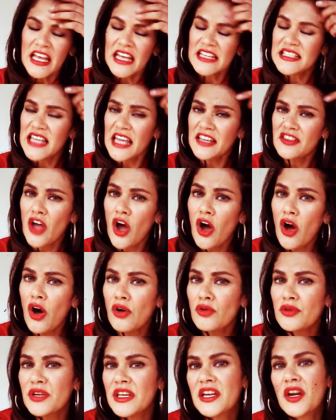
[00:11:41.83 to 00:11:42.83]
it's like the
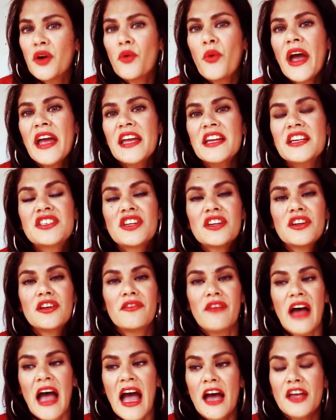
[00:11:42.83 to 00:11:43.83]
old equation
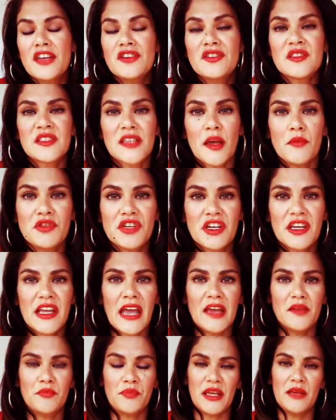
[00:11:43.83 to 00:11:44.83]
of how you
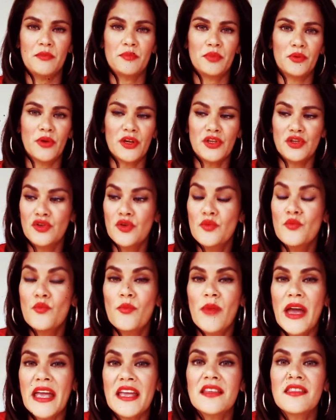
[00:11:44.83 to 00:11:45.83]
subjugate people and you
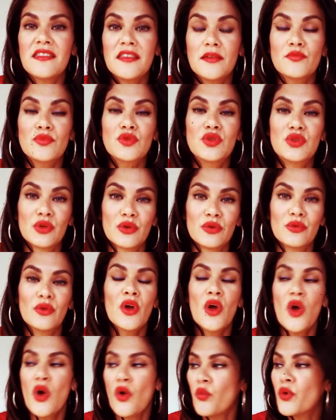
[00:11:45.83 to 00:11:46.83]
make them do
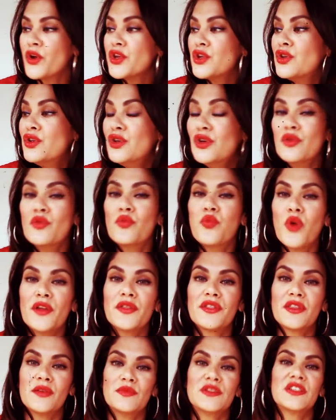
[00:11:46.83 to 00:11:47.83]
what you
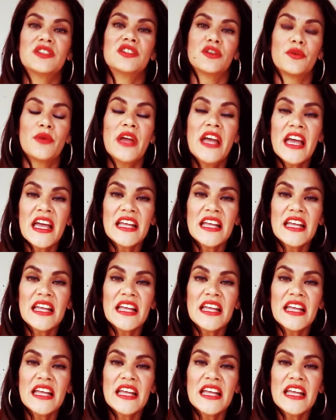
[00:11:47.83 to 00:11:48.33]
want them to do.